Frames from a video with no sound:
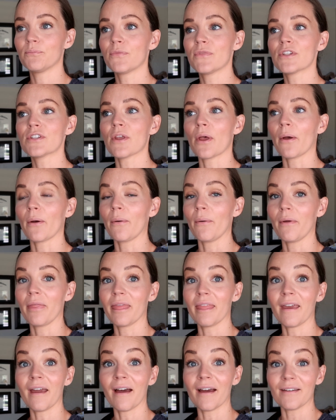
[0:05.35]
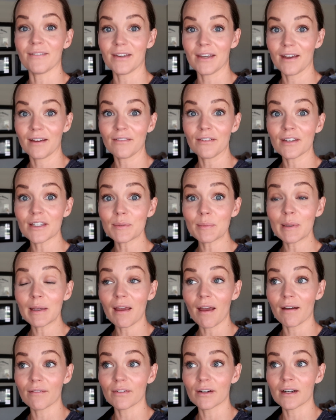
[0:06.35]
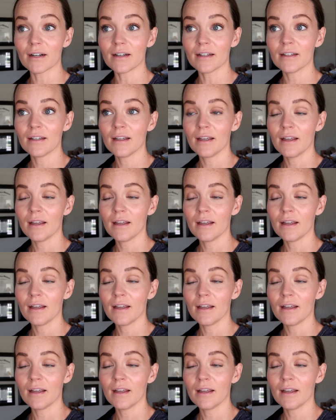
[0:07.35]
So the IVF has been covered.